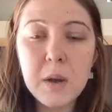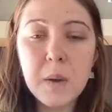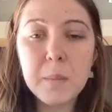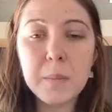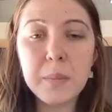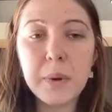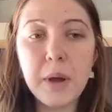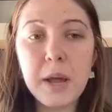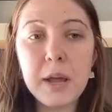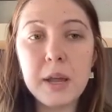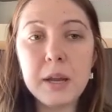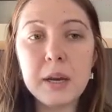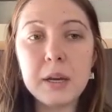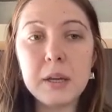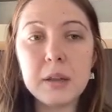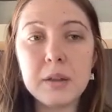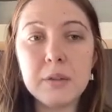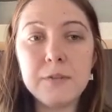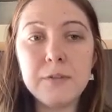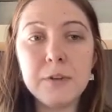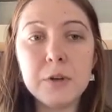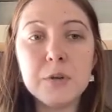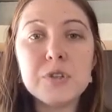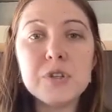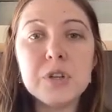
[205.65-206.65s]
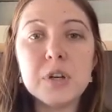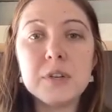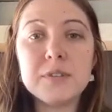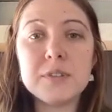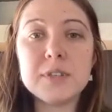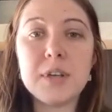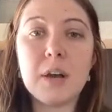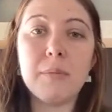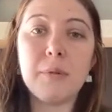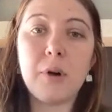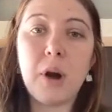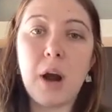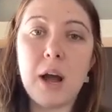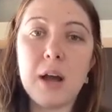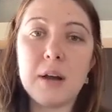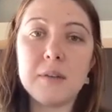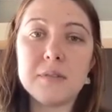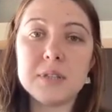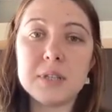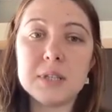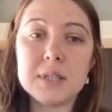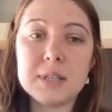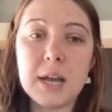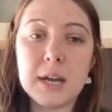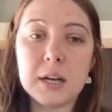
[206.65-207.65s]
But the future of
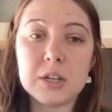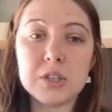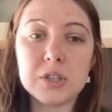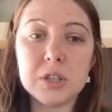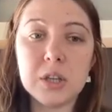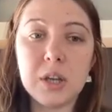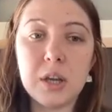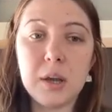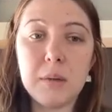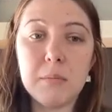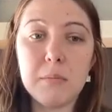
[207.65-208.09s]
subgraphs is actually